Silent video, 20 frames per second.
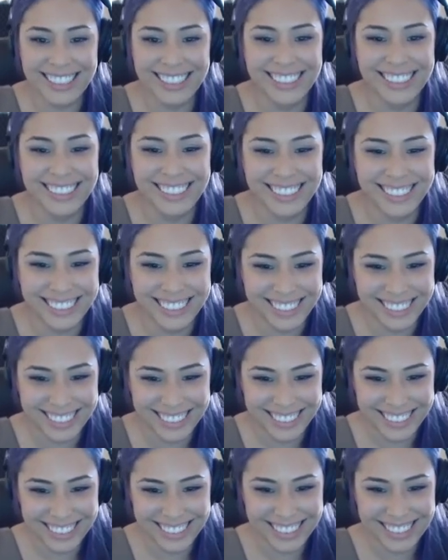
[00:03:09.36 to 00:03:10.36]

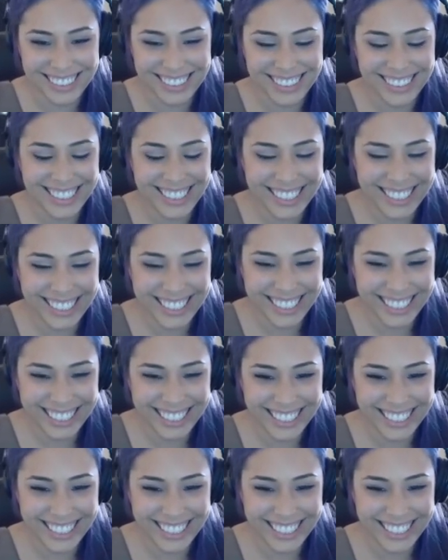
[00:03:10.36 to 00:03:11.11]
Nobody speaks.